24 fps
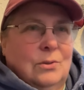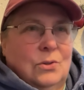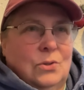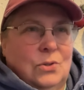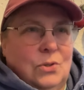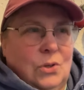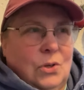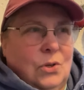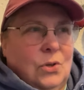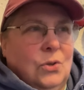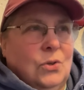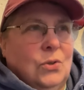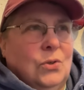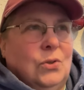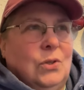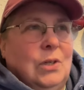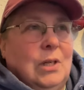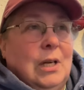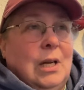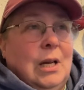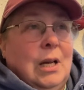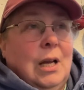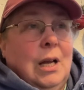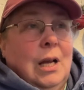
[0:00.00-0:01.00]
So,
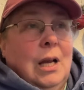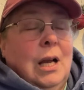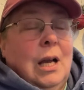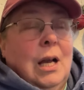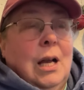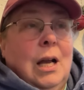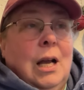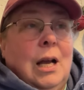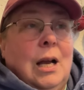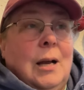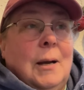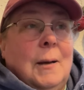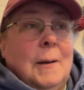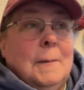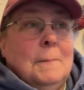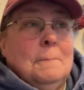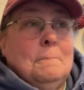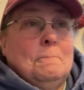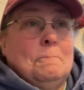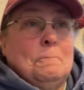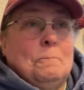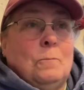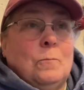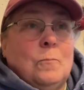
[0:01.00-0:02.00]

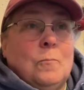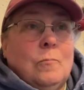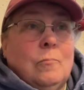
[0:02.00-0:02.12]
um,